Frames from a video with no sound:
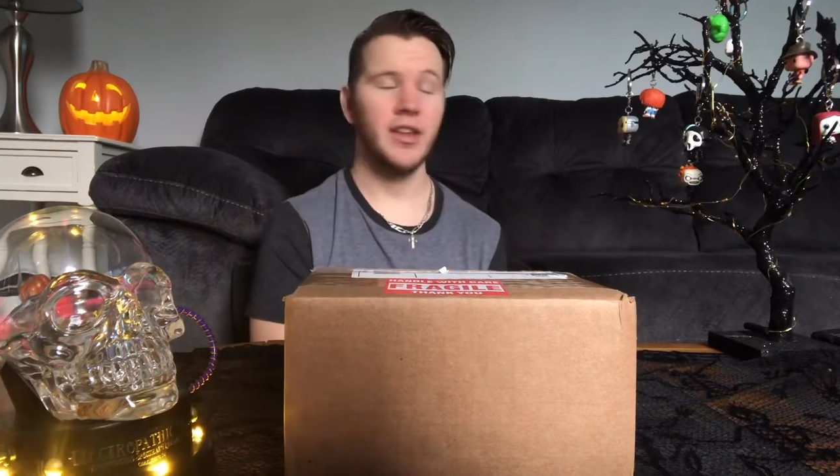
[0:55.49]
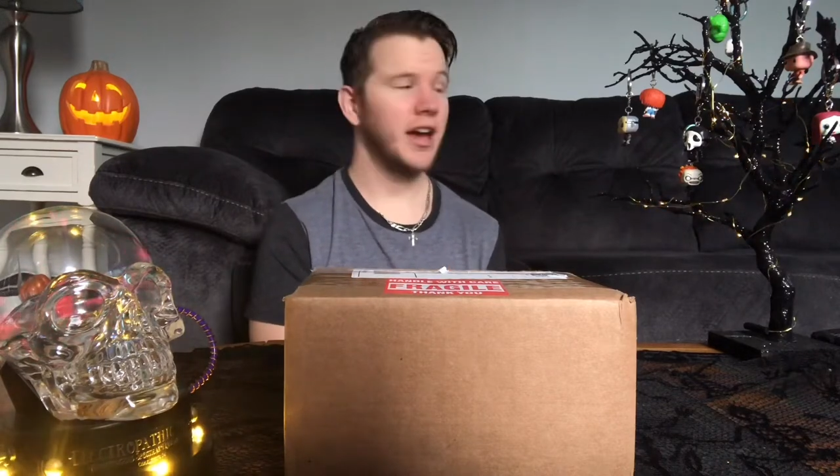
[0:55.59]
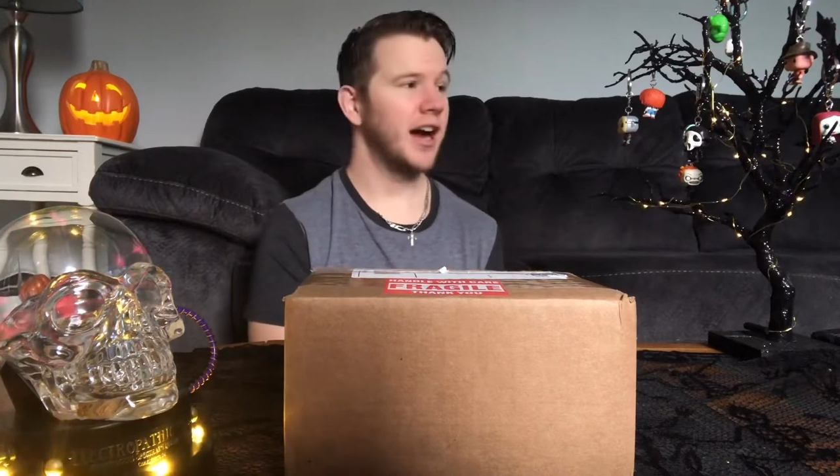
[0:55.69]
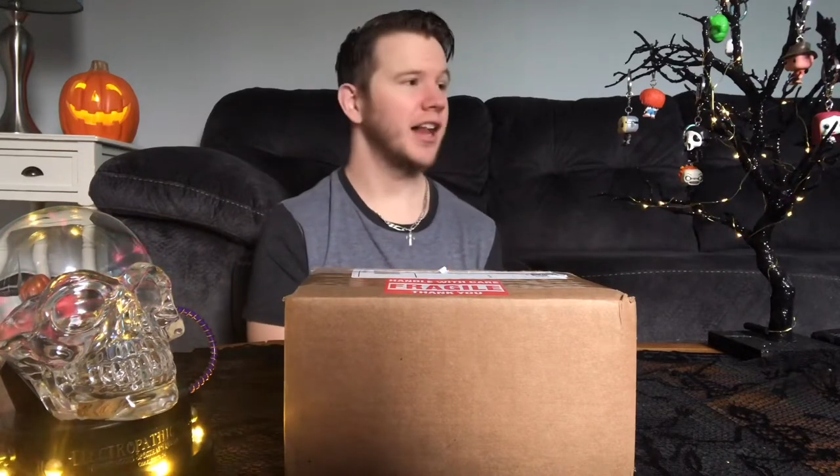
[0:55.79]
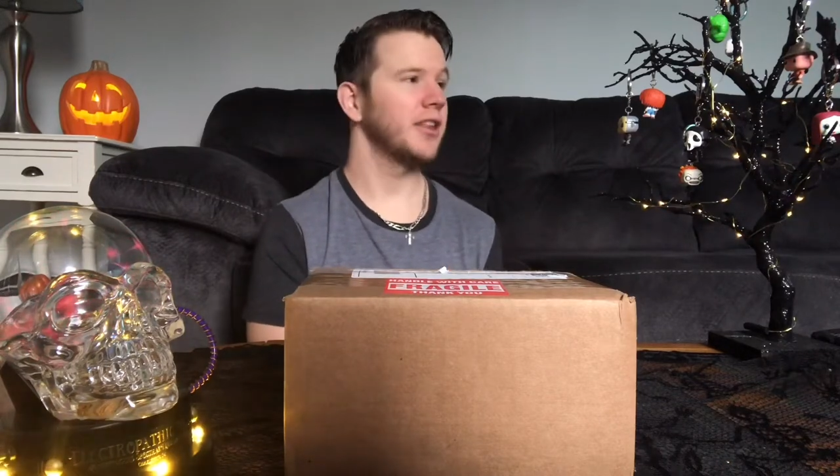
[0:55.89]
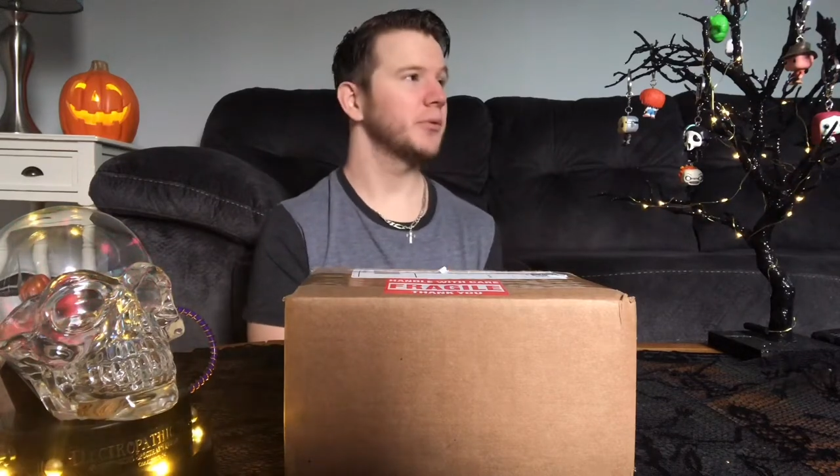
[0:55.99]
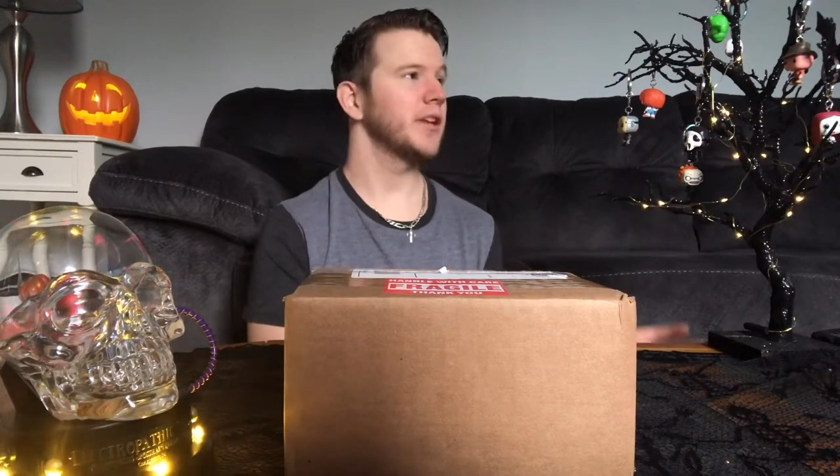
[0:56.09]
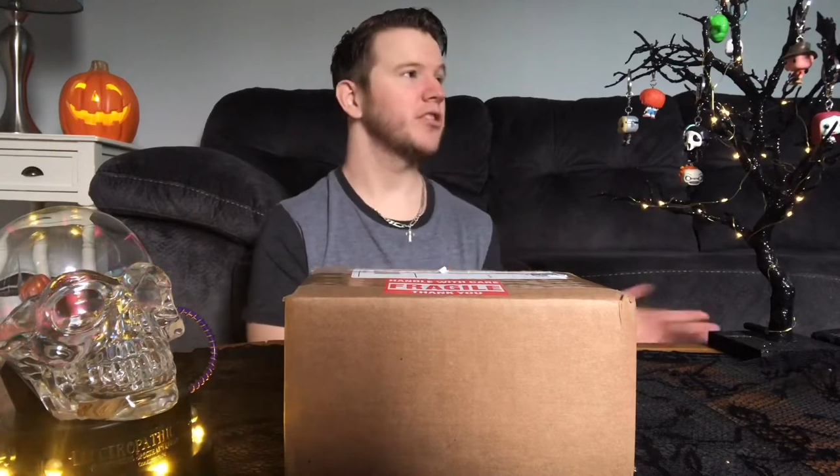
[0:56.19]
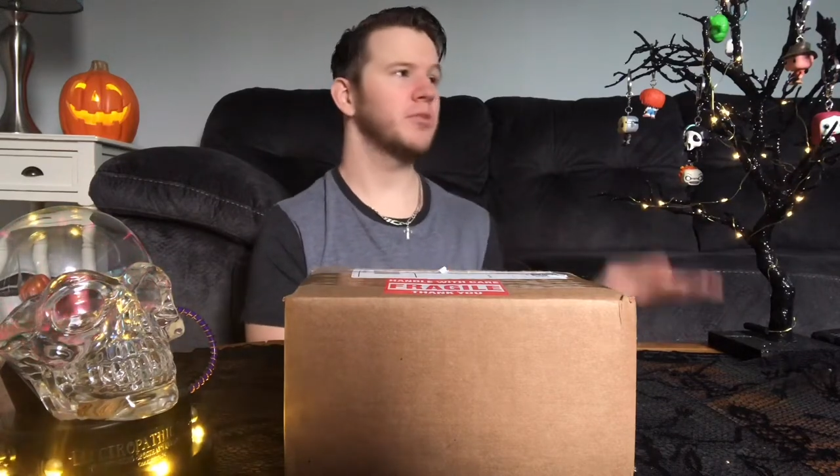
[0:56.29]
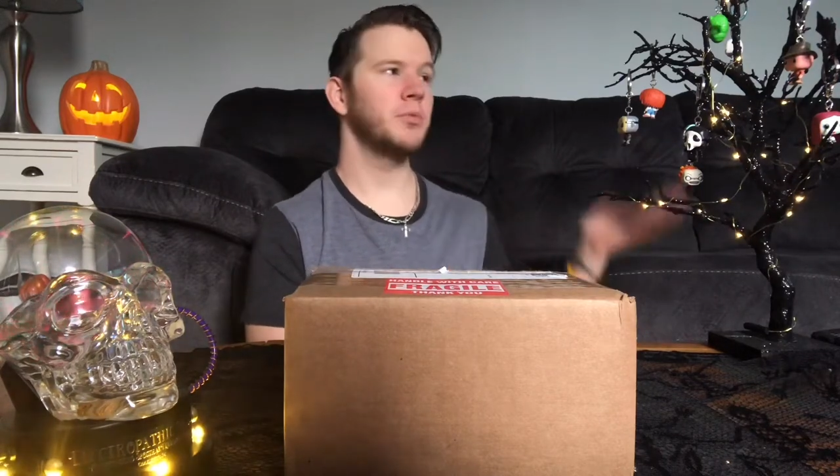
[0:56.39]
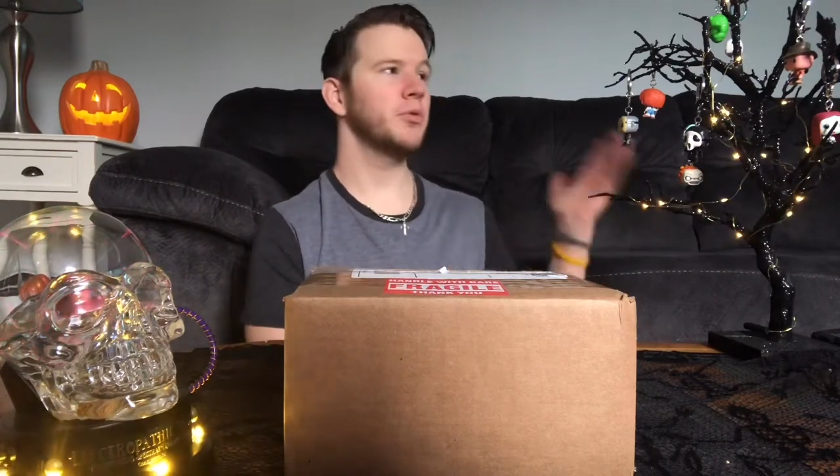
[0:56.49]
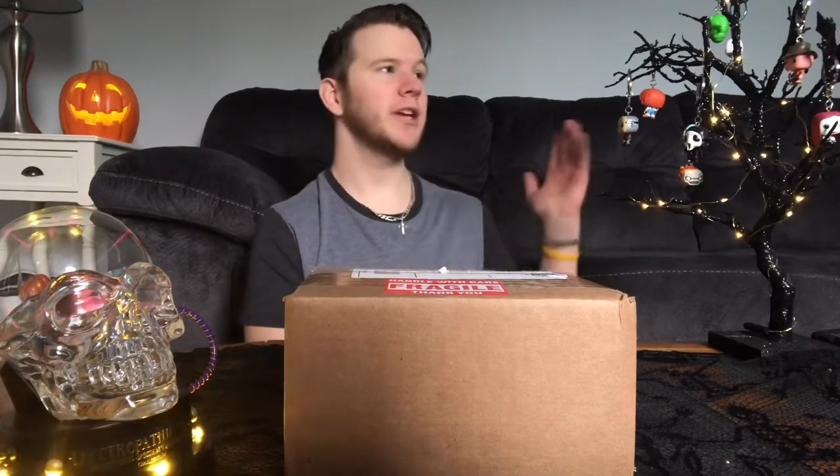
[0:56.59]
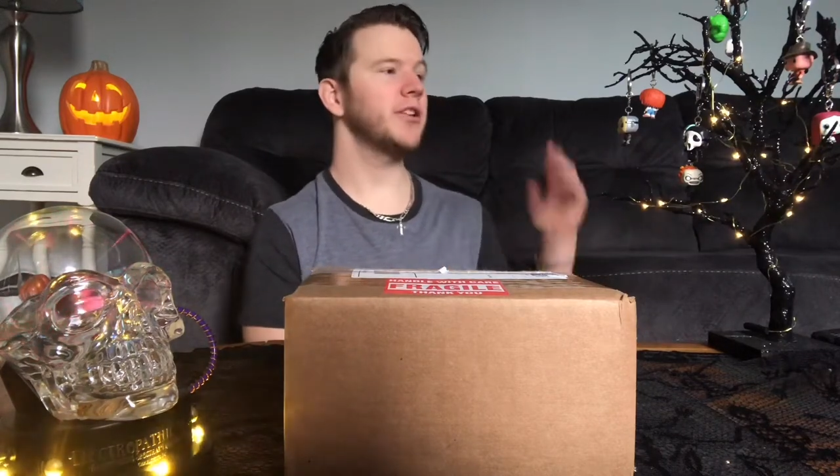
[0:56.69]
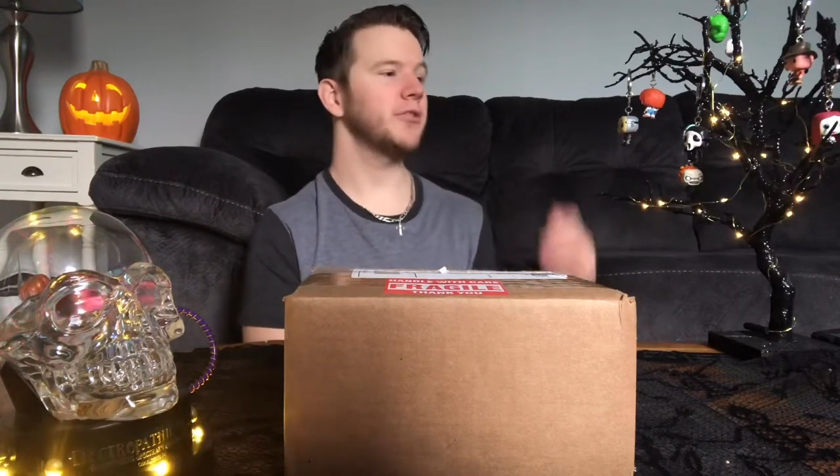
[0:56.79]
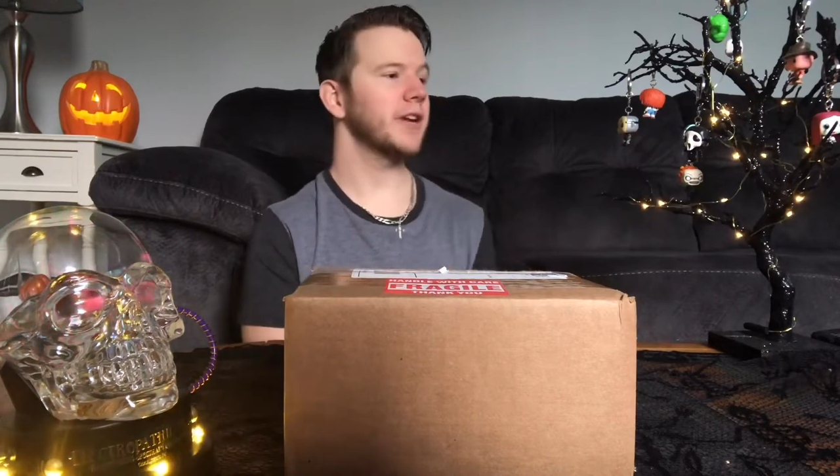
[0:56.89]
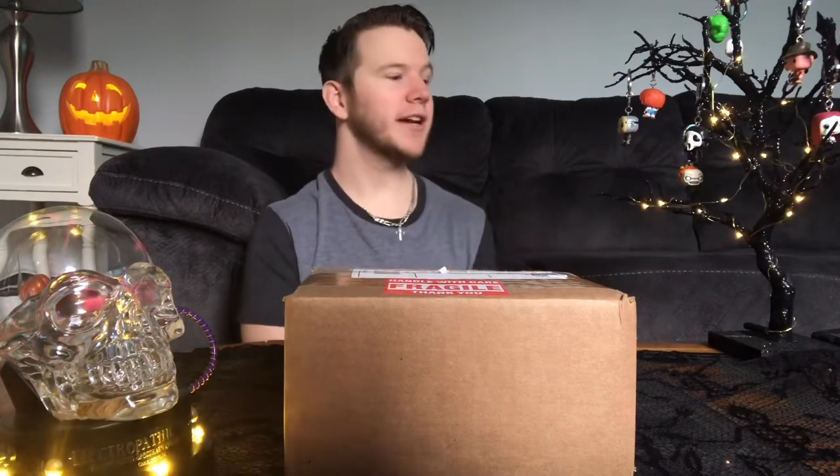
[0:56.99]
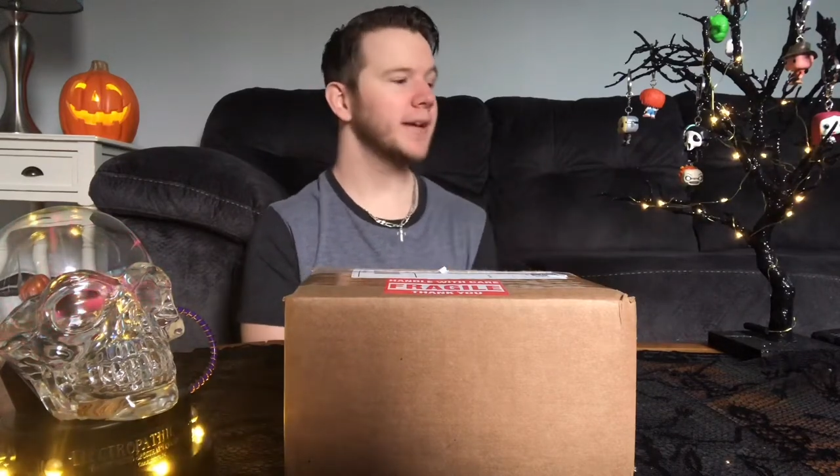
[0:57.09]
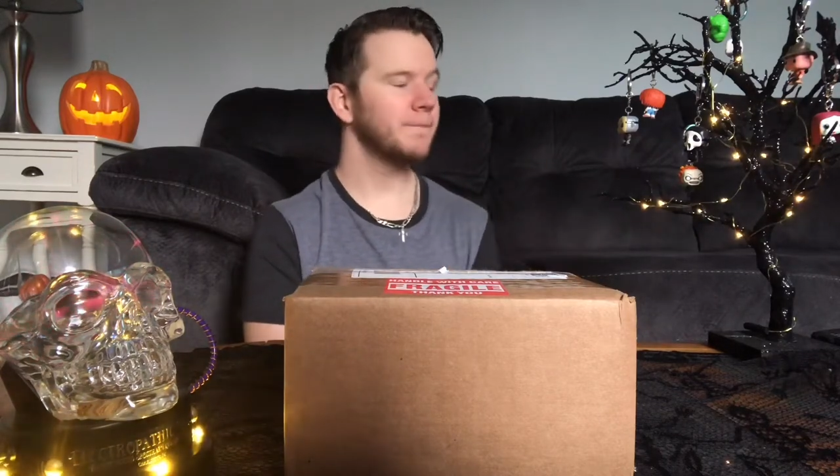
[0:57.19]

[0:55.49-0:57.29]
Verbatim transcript: Halloween spooky tree,